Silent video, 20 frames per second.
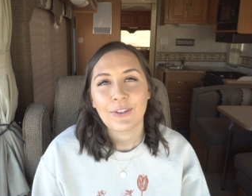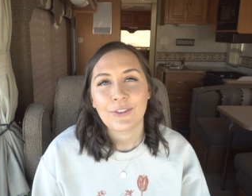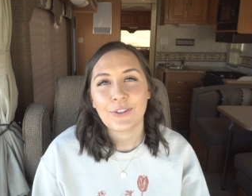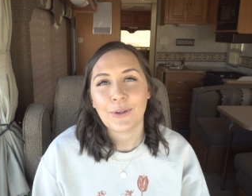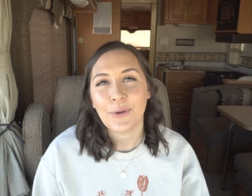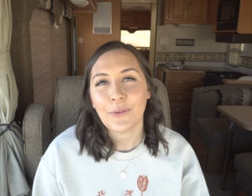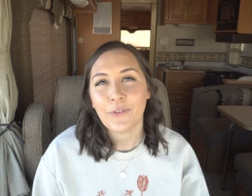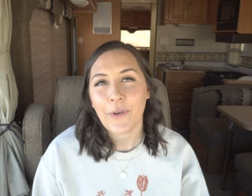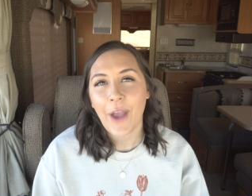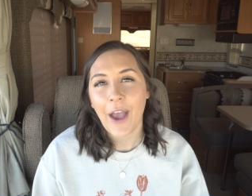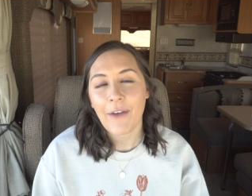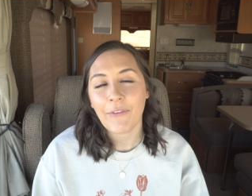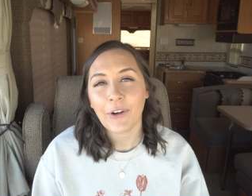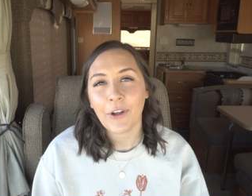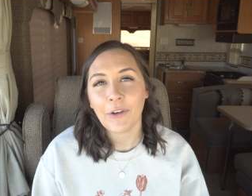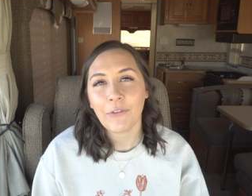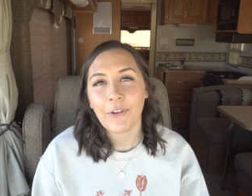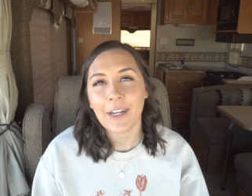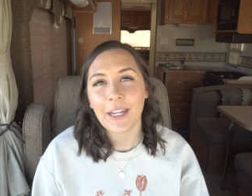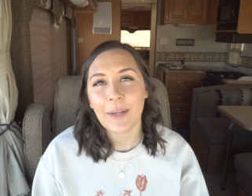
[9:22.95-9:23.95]
So if you haven't
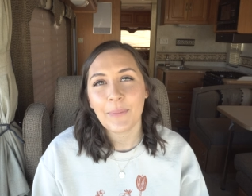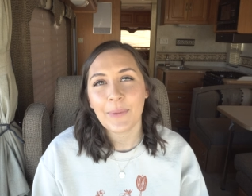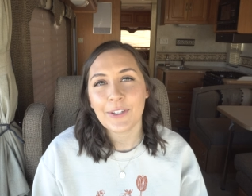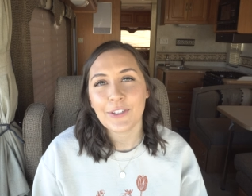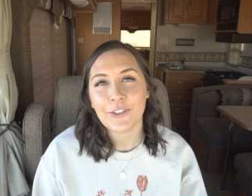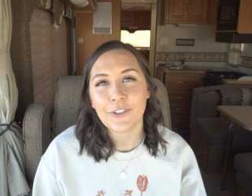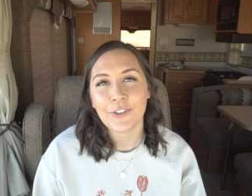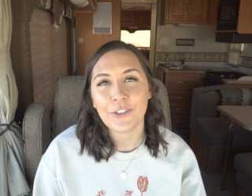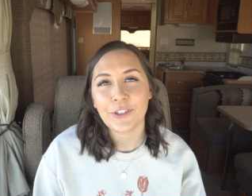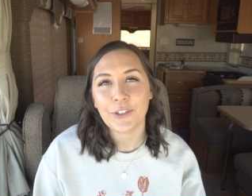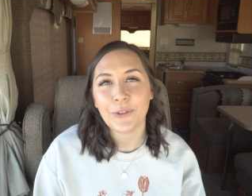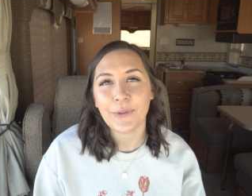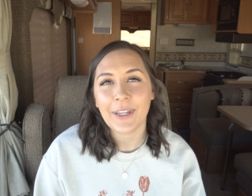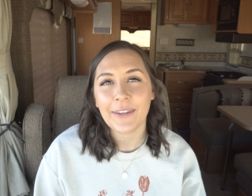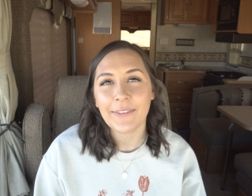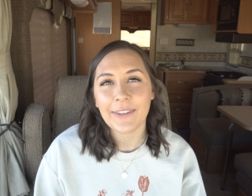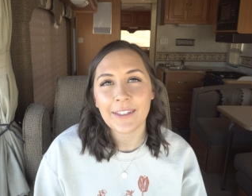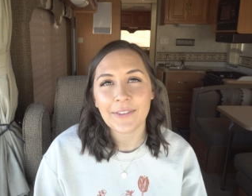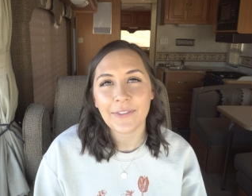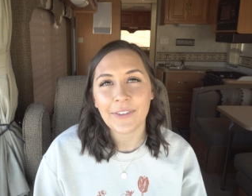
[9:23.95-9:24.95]
already, be sure to
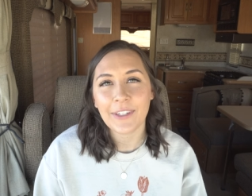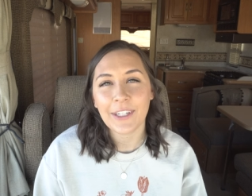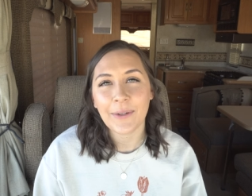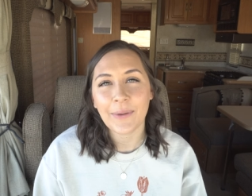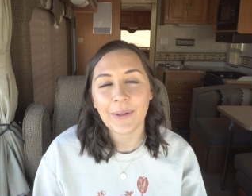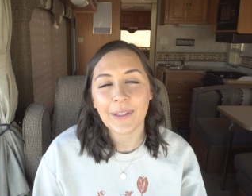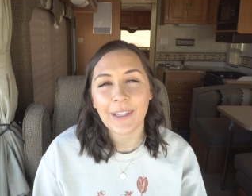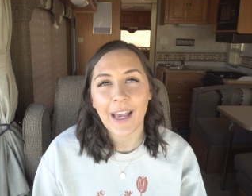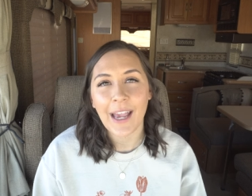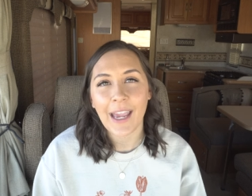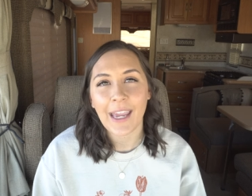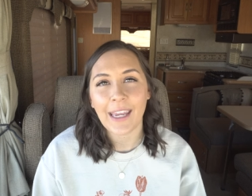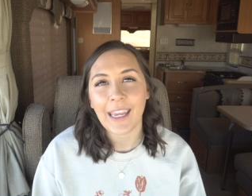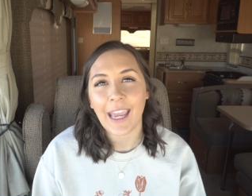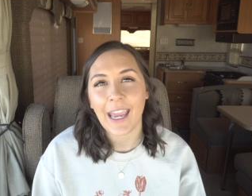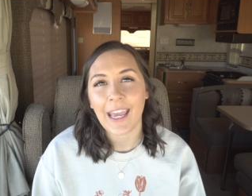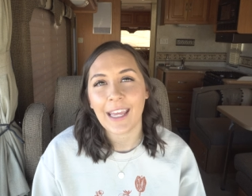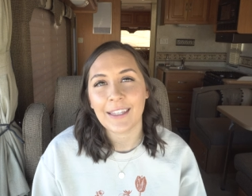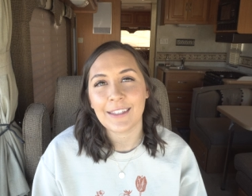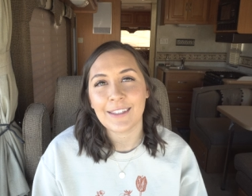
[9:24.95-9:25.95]
give this video a
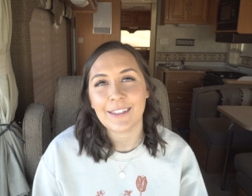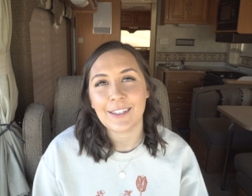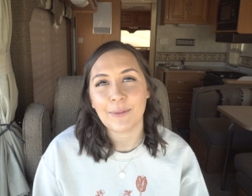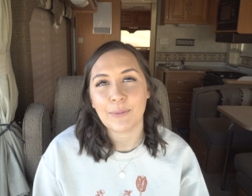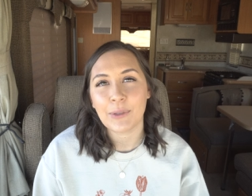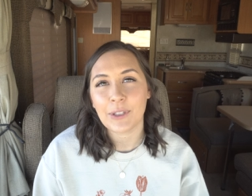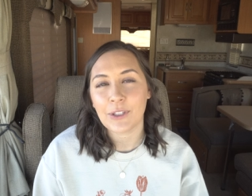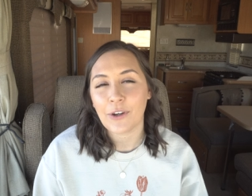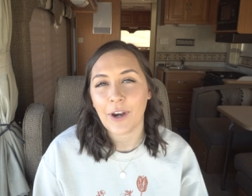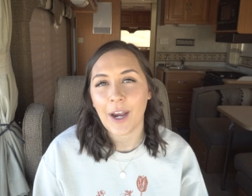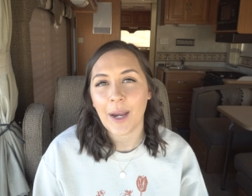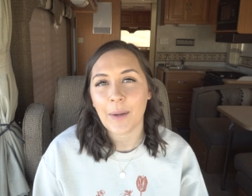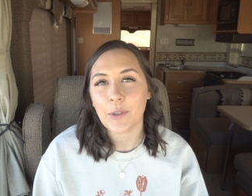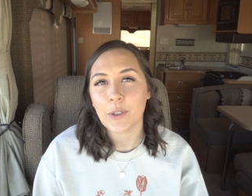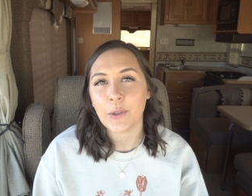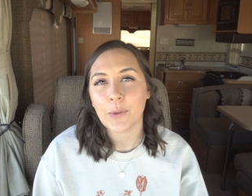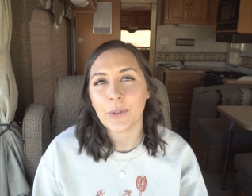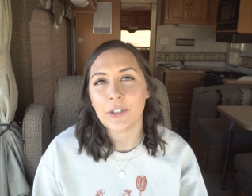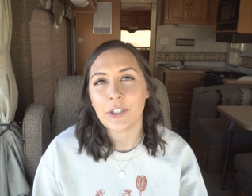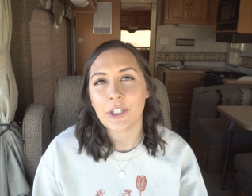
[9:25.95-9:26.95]
like and subscribe
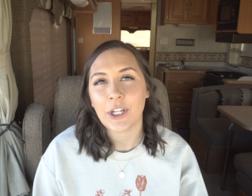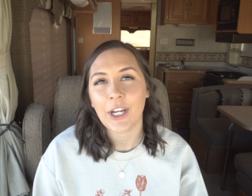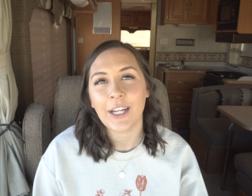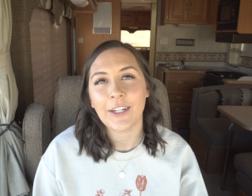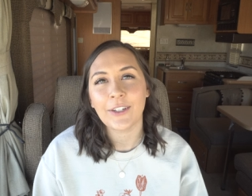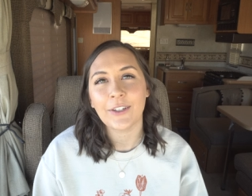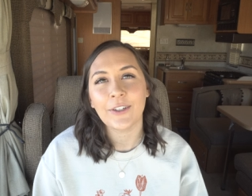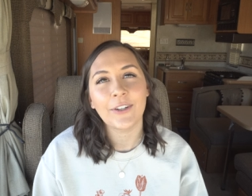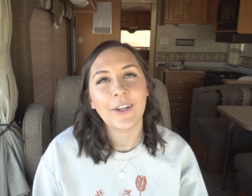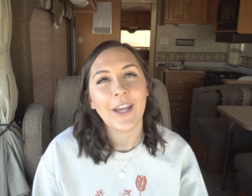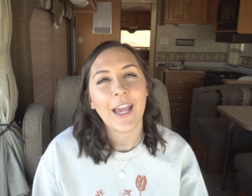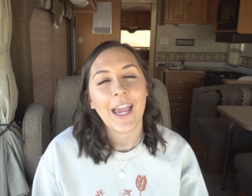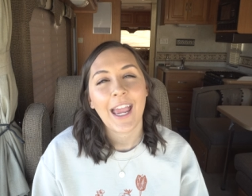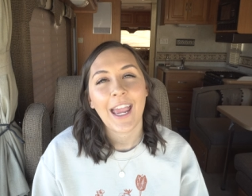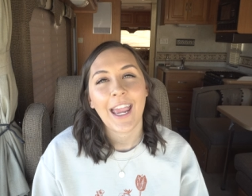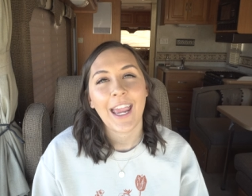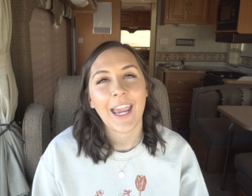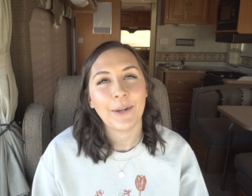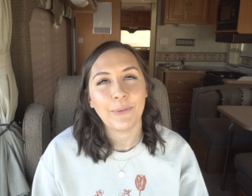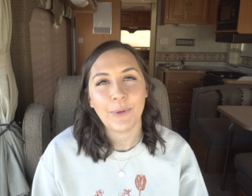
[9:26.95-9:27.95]
to her channel,
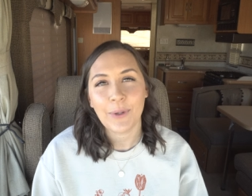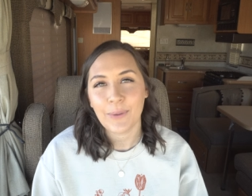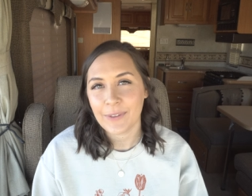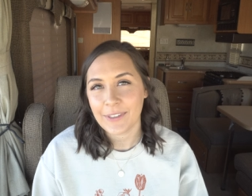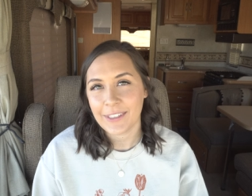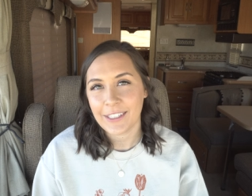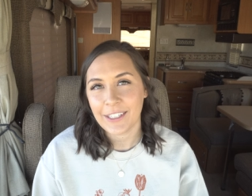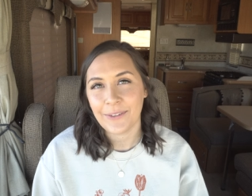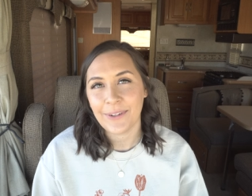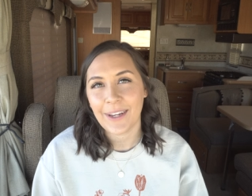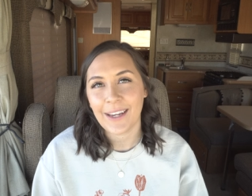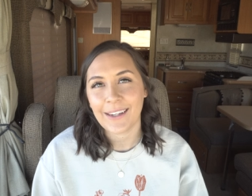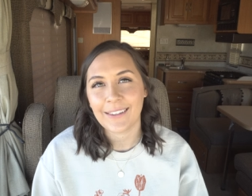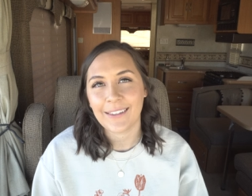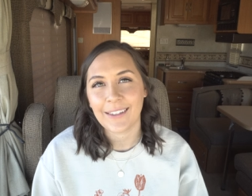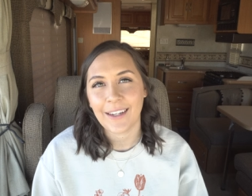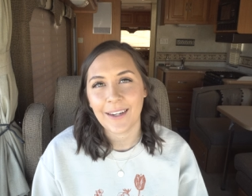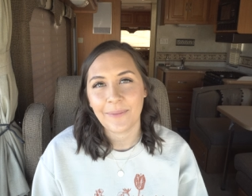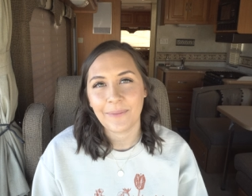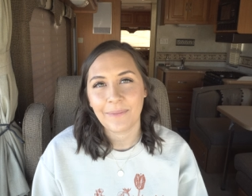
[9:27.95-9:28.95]
and we will see you
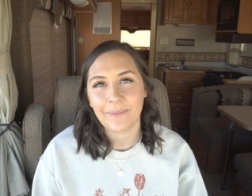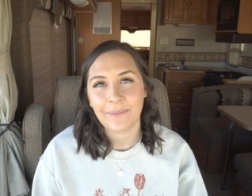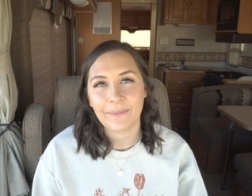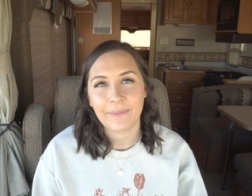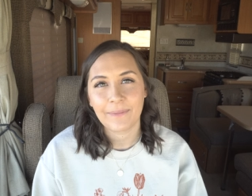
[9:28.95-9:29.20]
next time.